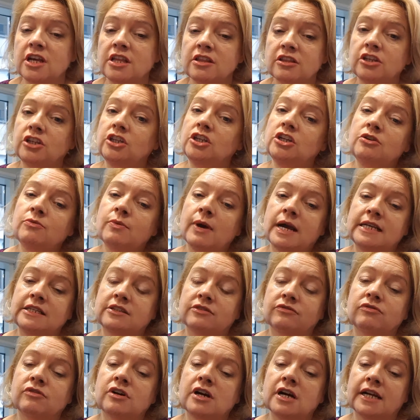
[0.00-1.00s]
the new ways
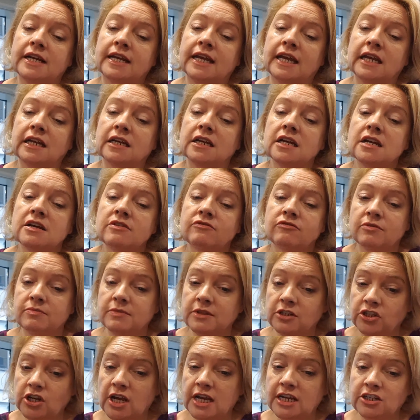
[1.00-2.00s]
of working from the
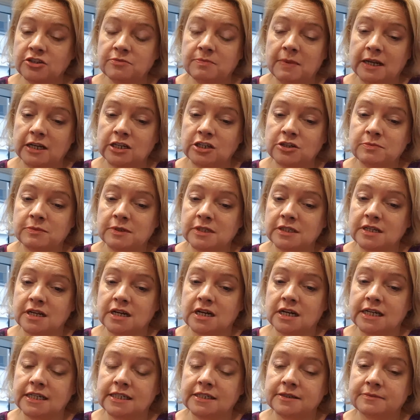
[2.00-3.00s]
change management
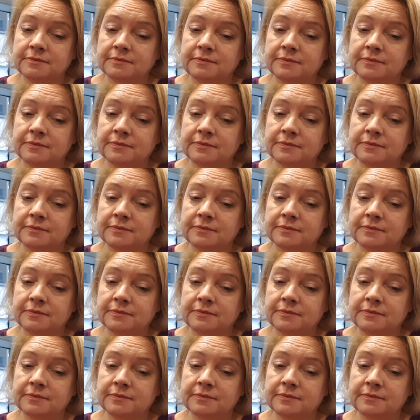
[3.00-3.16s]
side.